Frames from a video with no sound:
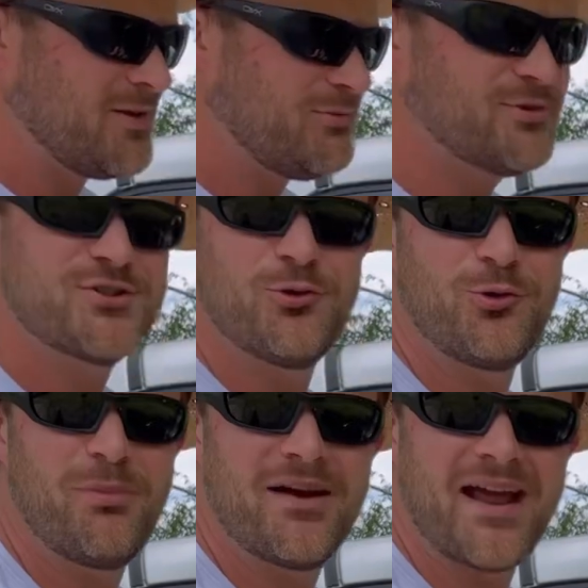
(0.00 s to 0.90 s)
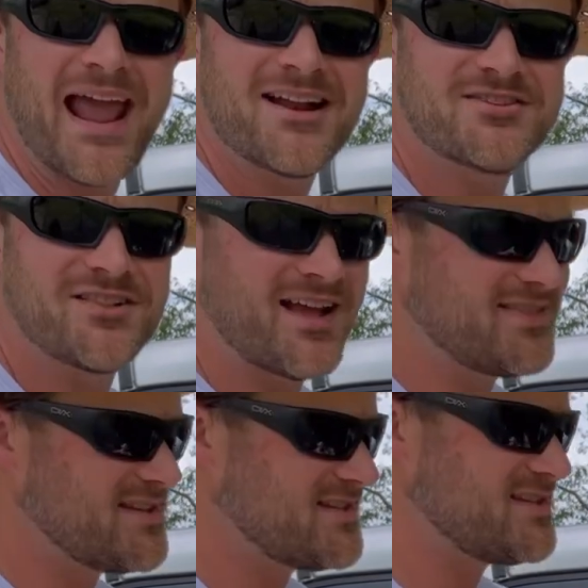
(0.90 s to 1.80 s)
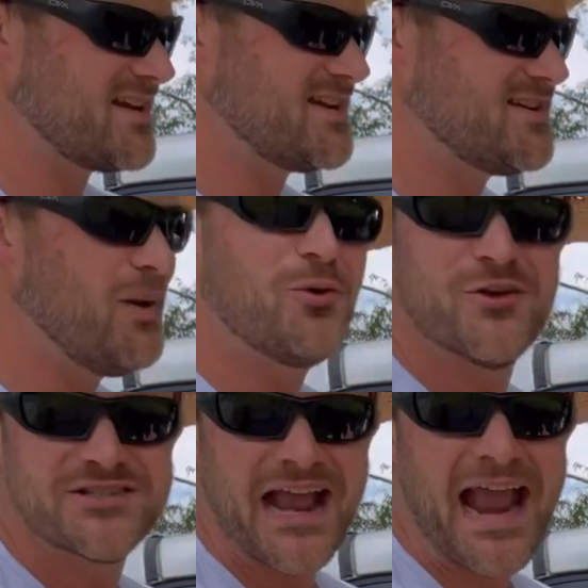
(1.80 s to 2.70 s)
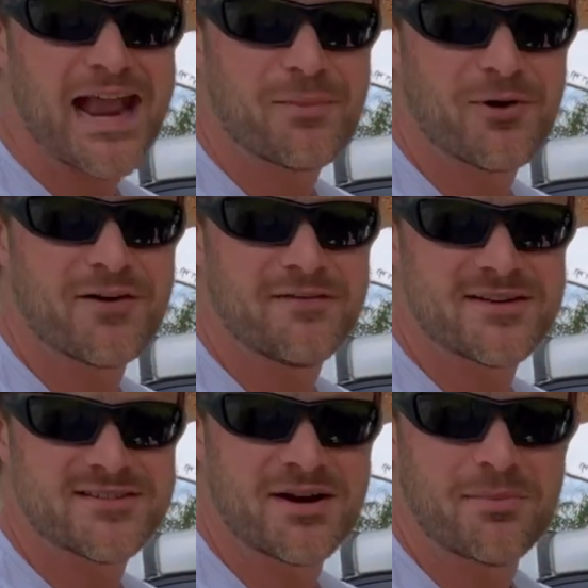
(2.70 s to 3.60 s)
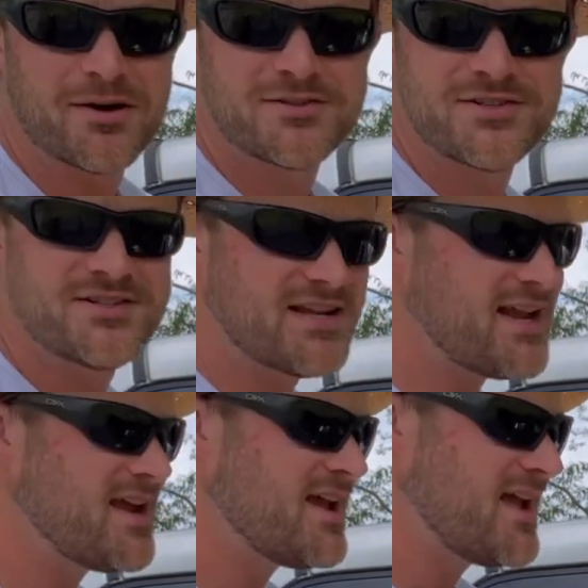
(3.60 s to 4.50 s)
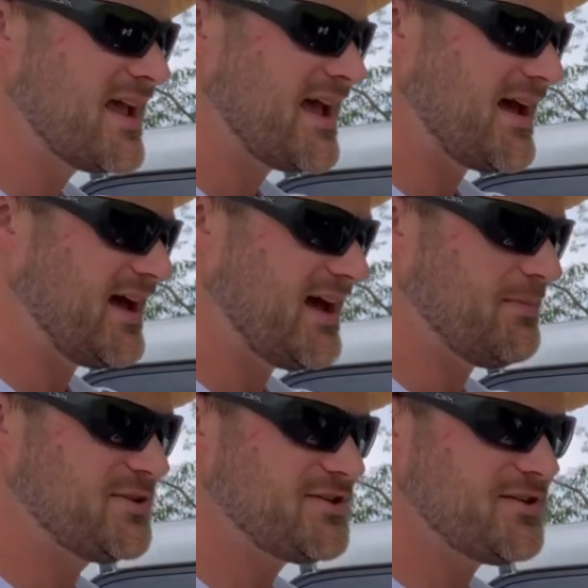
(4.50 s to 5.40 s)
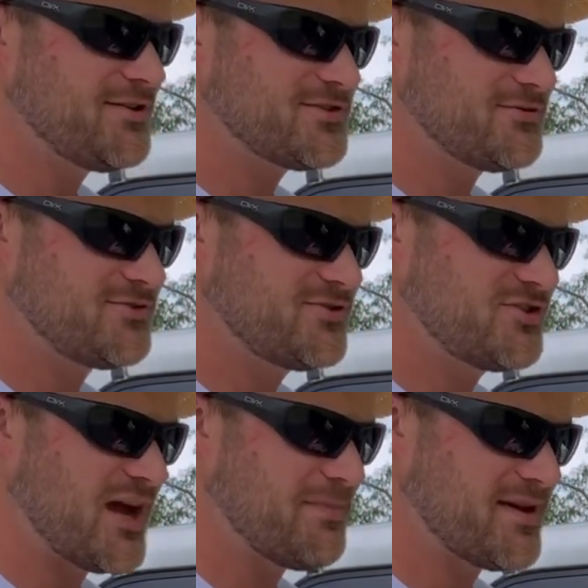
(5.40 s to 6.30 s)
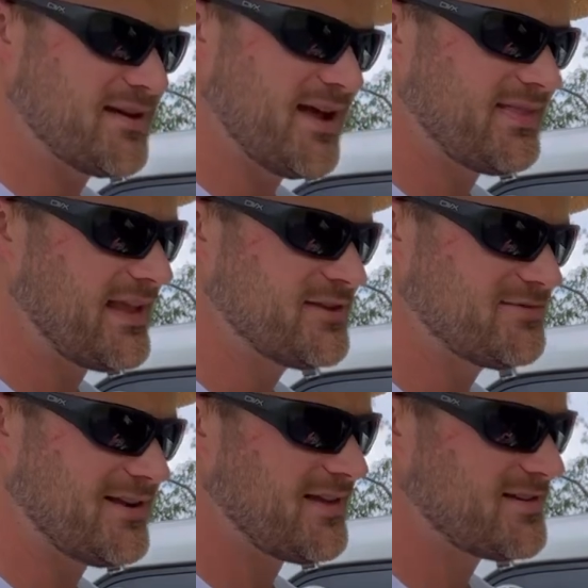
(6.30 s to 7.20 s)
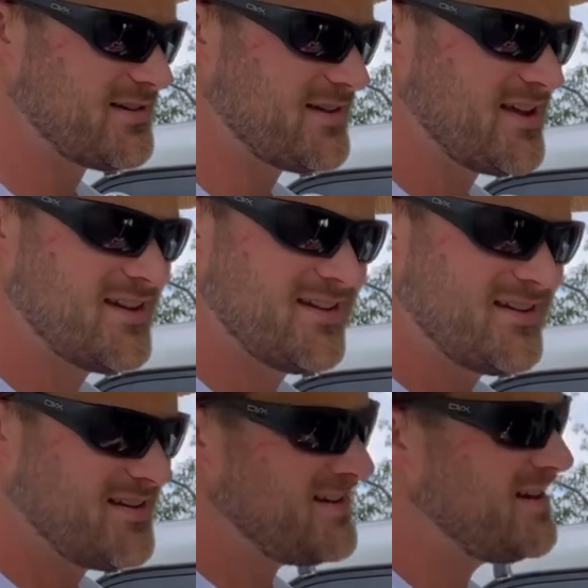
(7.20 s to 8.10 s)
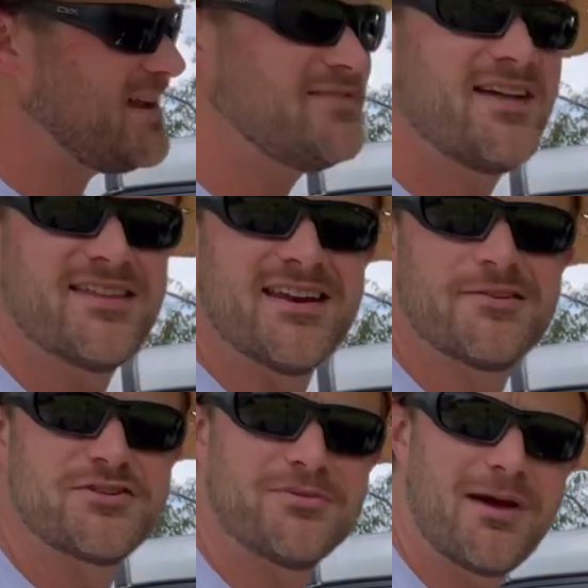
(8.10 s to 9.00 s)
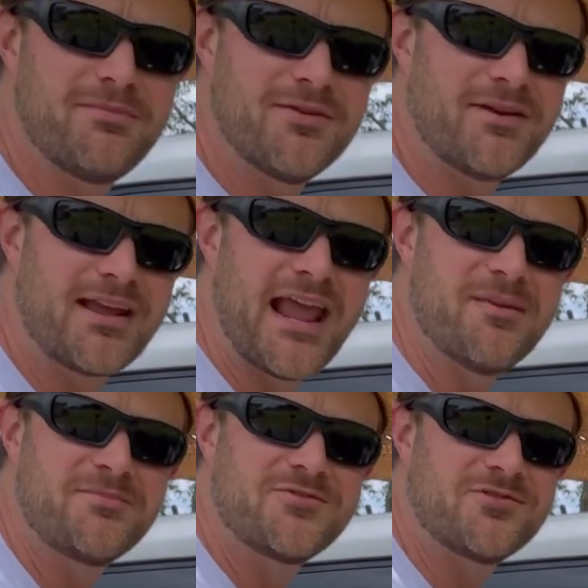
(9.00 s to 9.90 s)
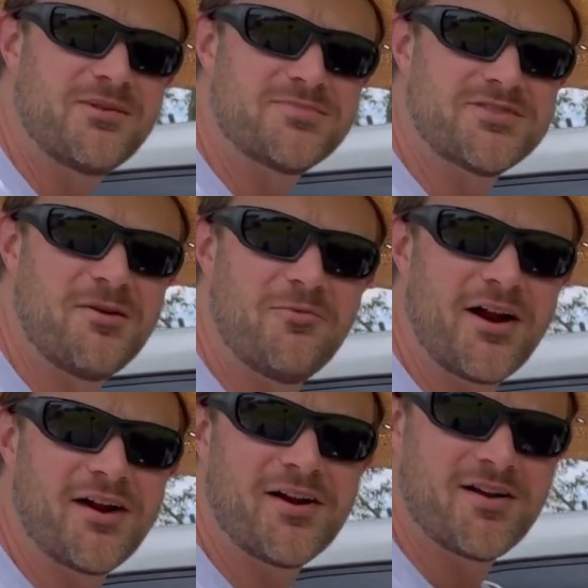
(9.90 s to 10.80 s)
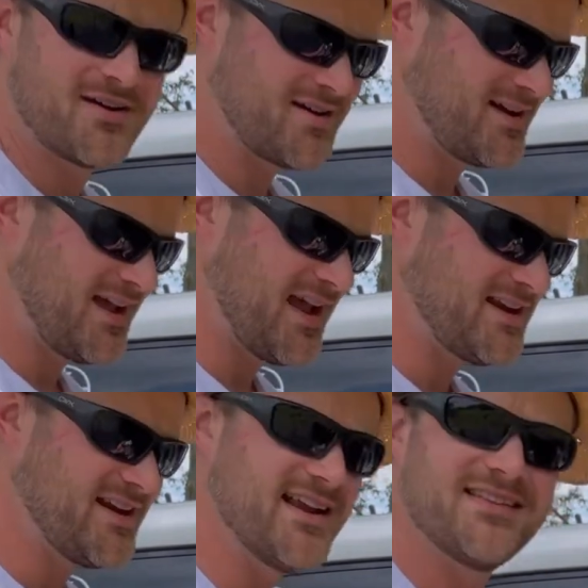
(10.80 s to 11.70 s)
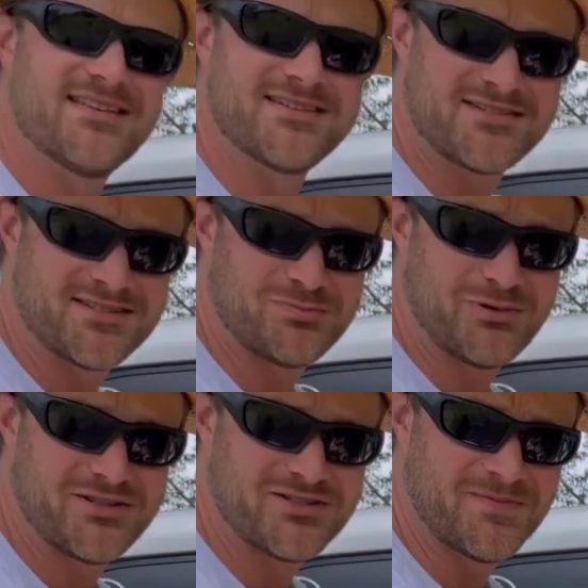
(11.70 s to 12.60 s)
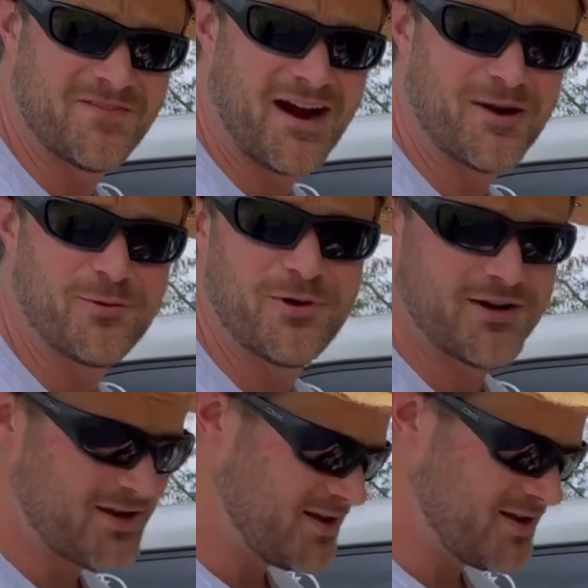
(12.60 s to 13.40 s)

What's cool about a hatchet like this is it can double as a hammer if it's an emergency, but you can also chop and cut things with it. If nothing else, you might be on a camp trip somewhere and you need this to split some firewood.